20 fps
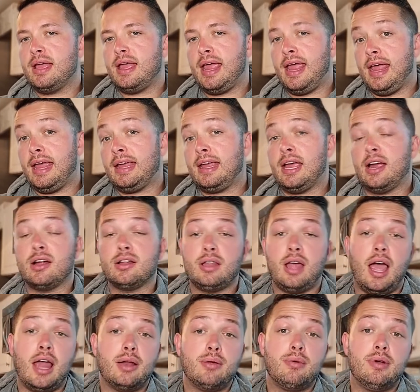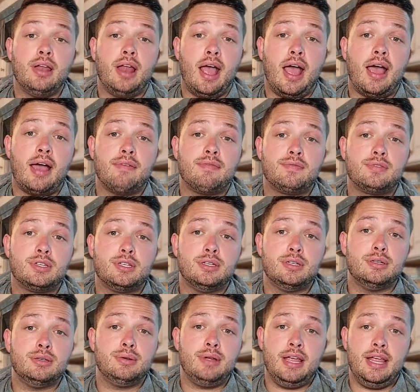and Carolina would have
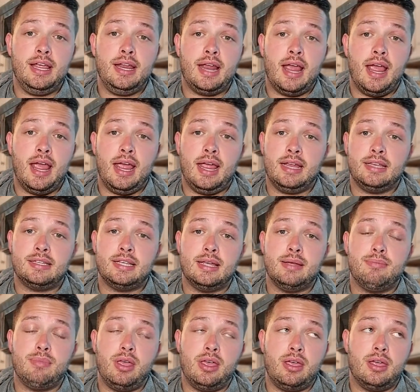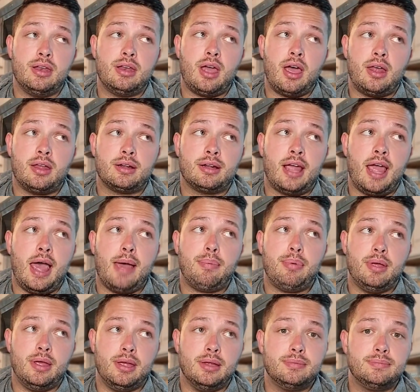to eat a $10 million cap
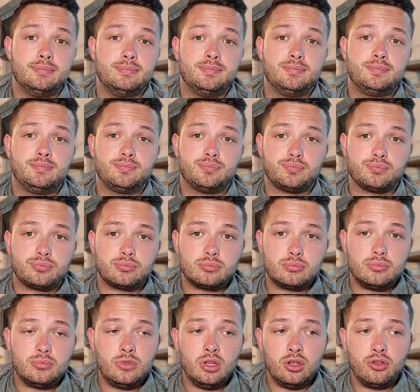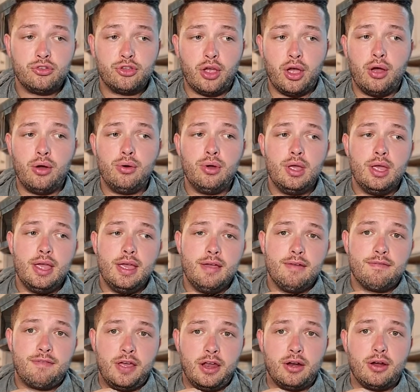hit. So
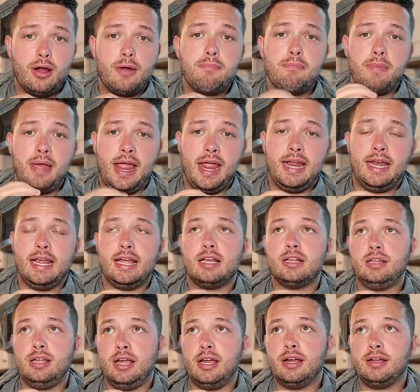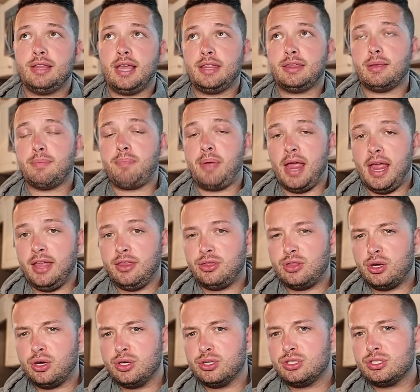Fitterer made it clear that the
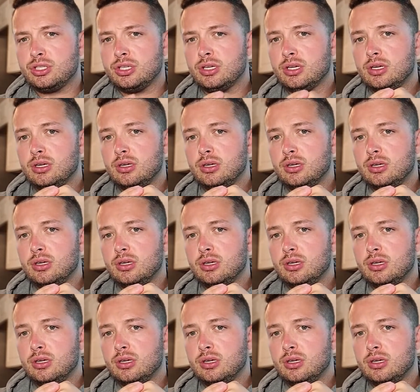Panthers